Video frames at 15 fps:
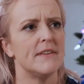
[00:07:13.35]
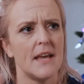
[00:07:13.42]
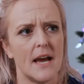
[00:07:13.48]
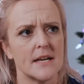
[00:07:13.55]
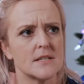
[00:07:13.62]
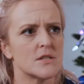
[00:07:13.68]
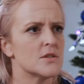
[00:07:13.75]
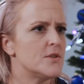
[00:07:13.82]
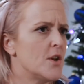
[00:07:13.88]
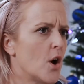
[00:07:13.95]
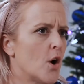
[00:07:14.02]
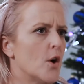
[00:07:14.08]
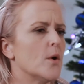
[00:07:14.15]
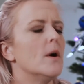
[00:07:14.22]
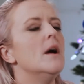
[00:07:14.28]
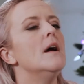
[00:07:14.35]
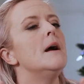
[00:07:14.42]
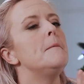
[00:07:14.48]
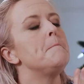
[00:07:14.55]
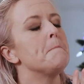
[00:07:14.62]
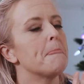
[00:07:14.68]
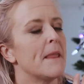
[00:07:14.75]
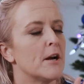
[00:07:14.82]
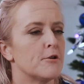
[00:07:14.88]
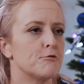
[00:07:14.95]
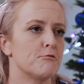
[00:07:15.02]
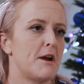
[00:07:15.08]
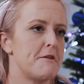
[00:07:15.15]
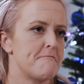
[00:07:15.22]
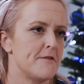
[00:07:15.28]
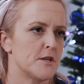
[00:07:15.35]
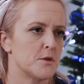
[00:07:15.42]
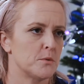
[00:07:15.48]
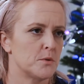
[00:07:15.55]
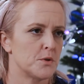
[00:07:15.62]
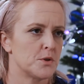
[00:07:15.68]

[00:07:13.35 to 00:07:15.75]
Yes, no. A great visual